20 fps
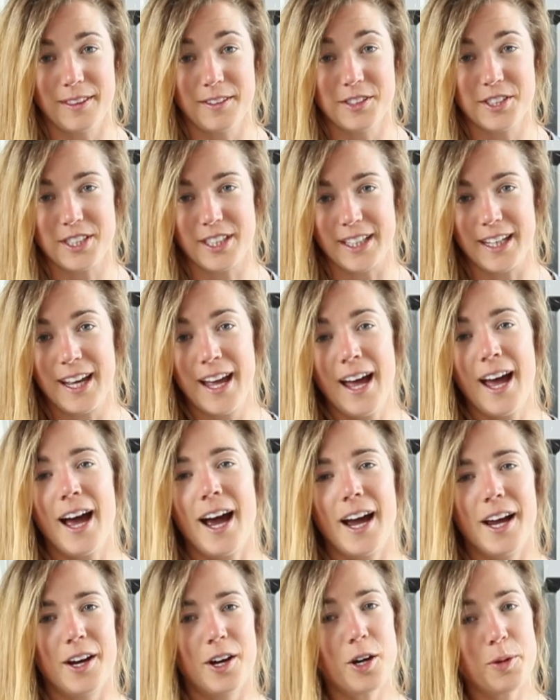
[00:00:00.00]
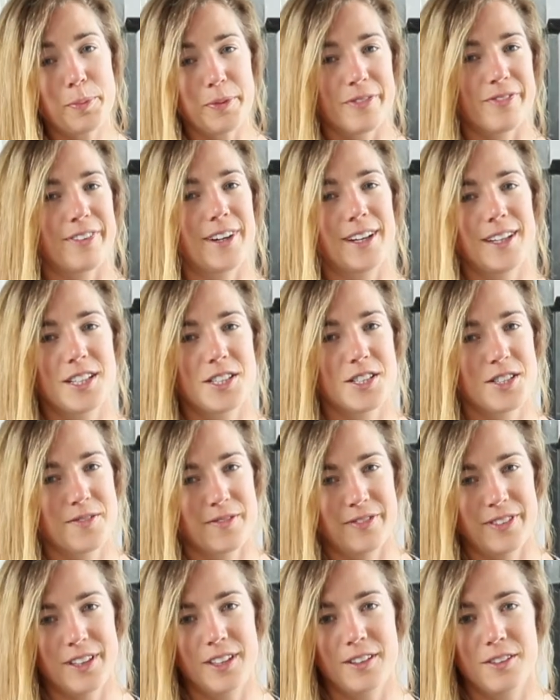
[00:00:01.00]
Louzziej. I hope you find this
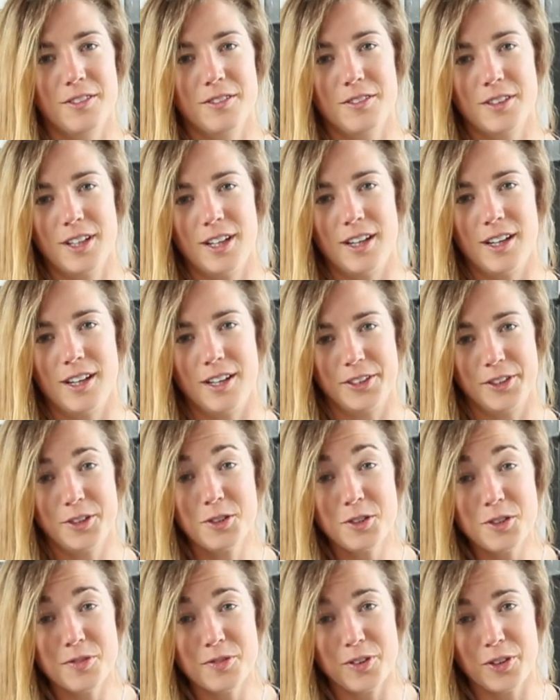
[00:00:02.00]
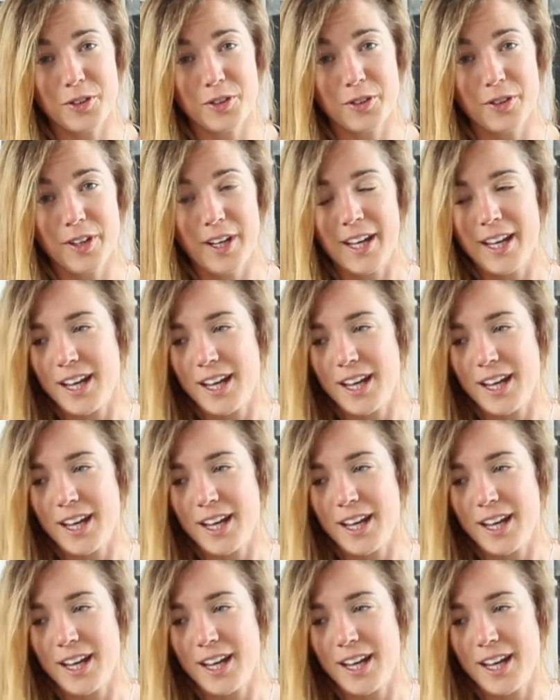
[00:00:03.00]
video useful.